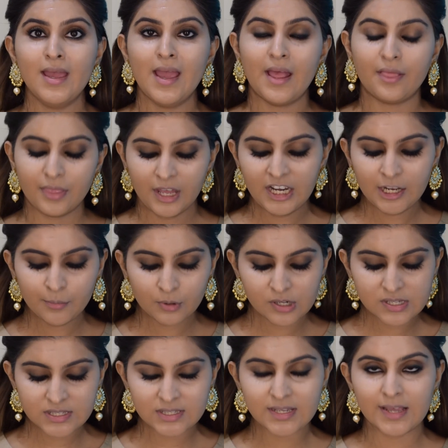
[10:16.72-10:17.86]
And then I'm gonna
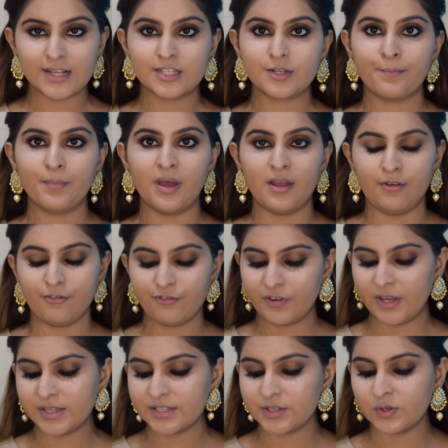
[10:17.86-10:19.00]
set my
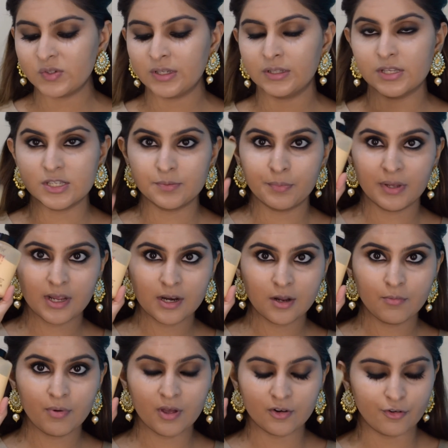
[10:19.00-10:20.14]
face using this banana
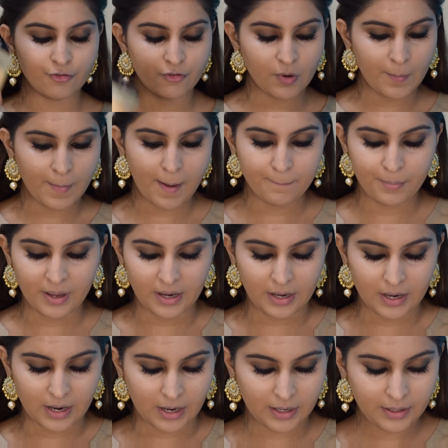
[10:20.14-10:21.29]
powder from Ben
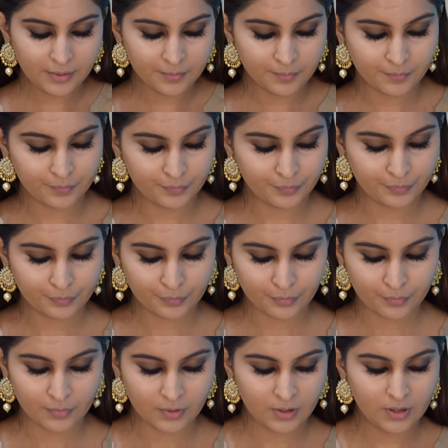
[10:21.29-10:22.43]
9.
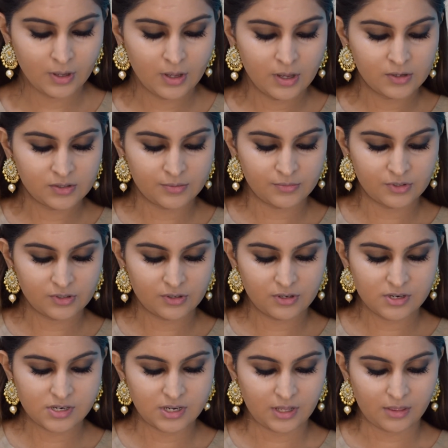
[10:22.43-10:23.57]
So I'm just gonna
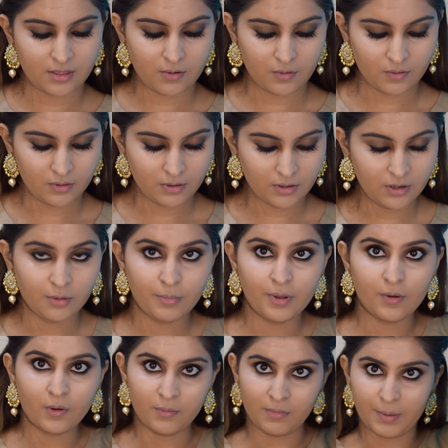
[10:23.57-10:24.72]
take that a little bit
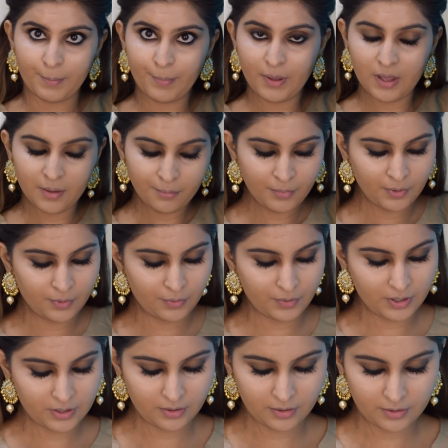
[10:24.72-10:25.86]
on my palm
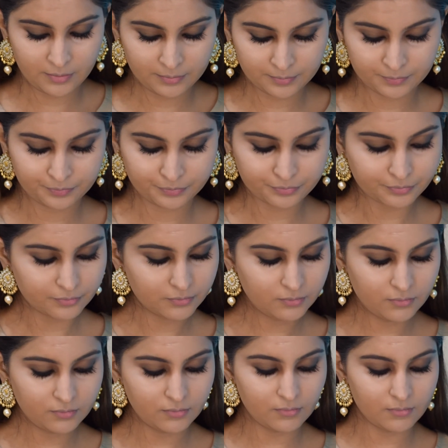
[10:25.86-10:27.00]
right here.
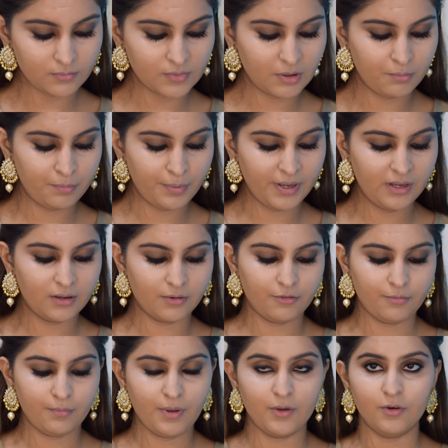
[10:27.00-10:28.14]
Big
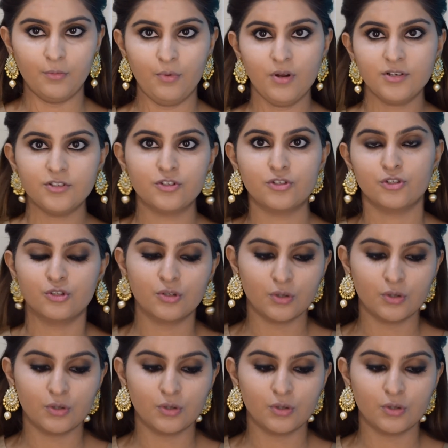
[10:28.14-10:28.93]
powder brush.